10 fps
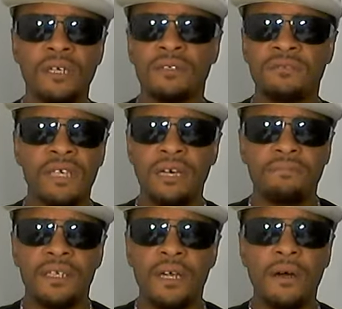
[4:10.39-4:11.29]
straight up,
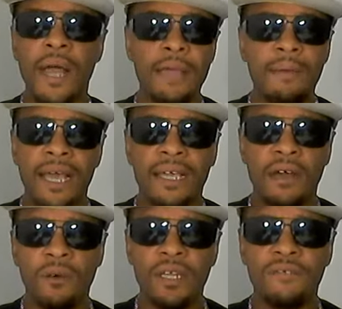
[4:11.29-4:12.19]
you know, hey
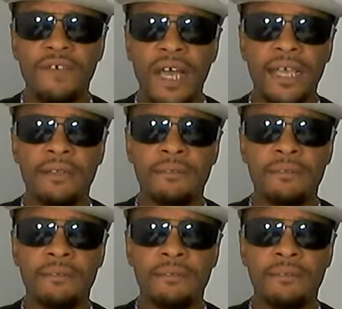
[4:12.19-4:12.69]
Pacquiao won the fight.